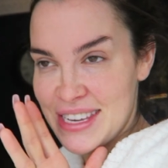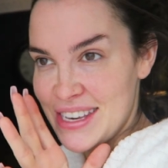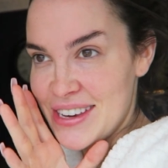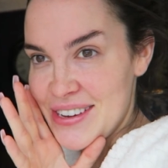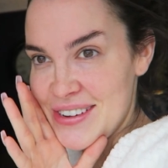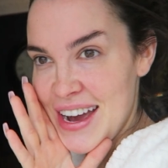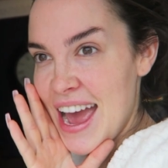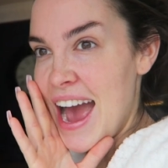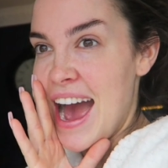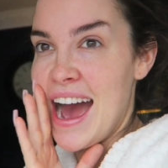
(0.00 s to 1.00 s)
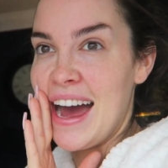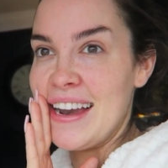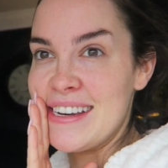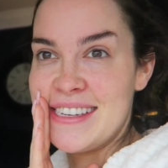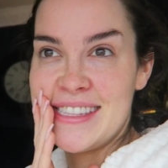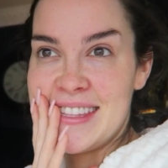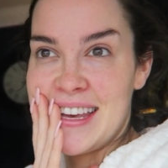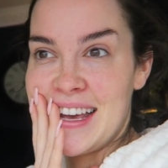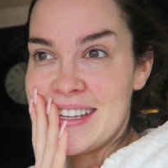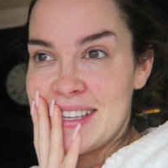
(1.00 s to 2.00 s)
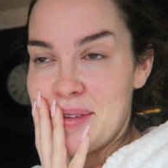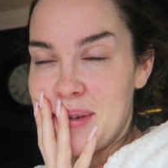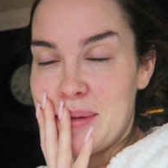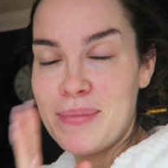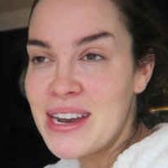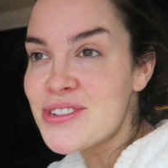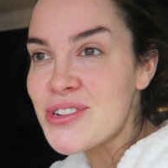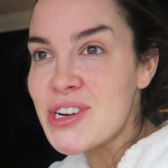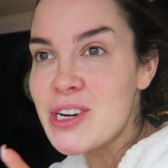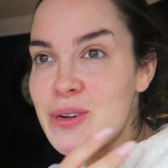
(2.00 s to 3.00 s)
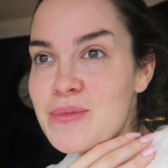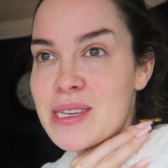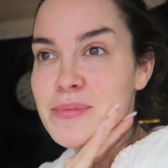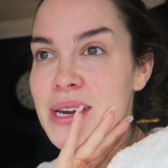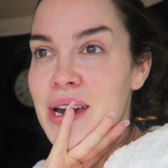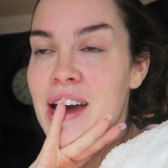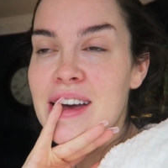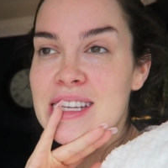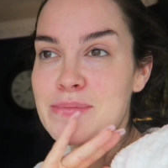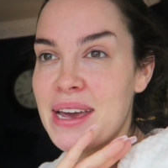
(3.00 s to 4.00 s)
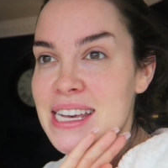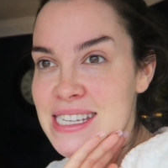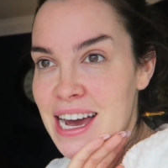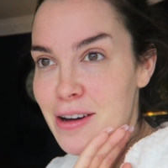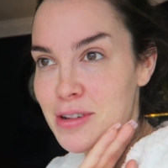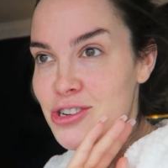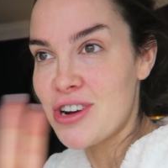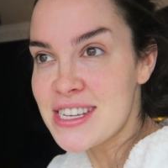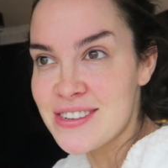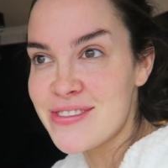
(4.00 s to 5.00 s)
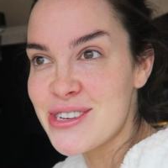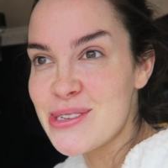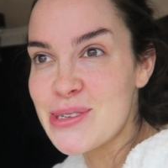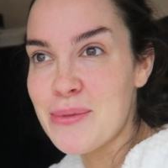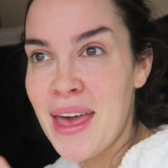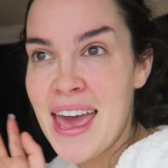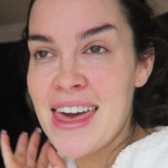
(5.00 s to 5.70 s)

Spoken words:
cute. And there's a big bedroom. There's big space to have a dressing room.